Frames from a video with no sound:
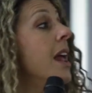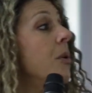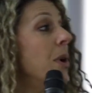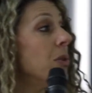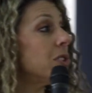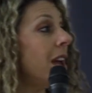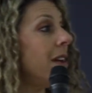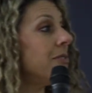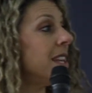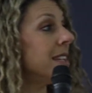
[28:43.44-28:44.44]
We also
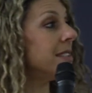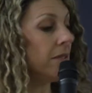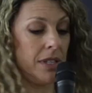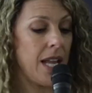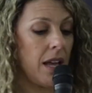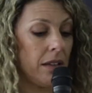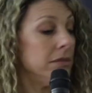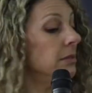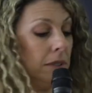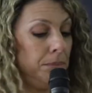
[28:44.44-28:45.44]
have things like
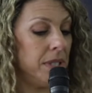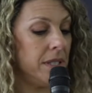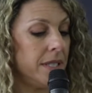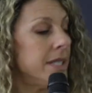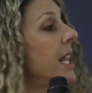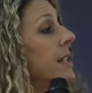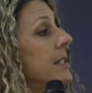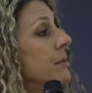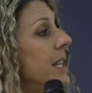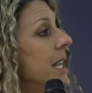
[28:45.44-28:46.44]

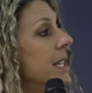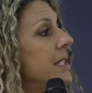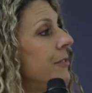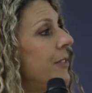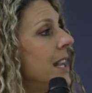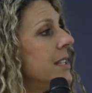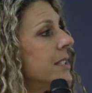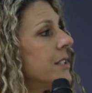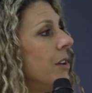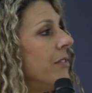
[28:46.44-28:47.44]
sensory ear
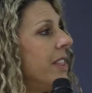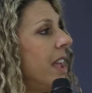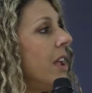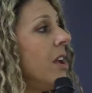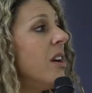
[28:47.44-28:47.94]
defenders over there.